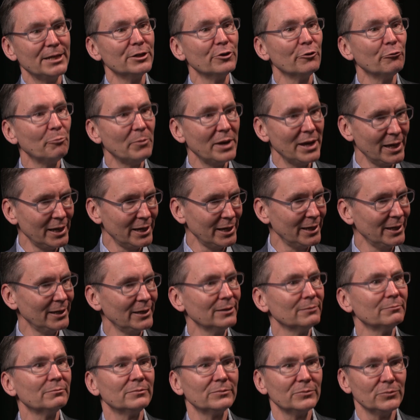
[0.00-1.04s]
of May,
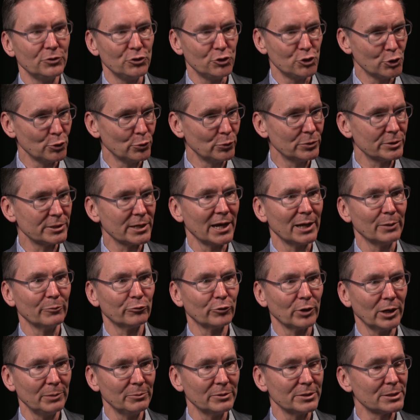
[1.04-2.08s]
June
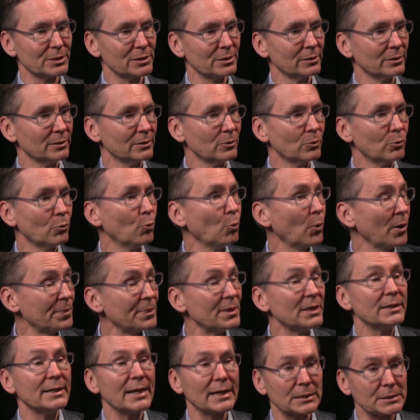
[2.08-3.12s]
timeframe as to what the
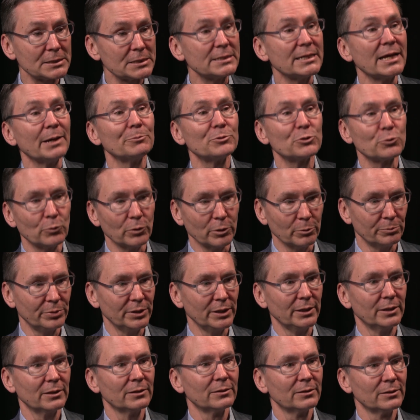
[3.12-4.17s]
next steps will be.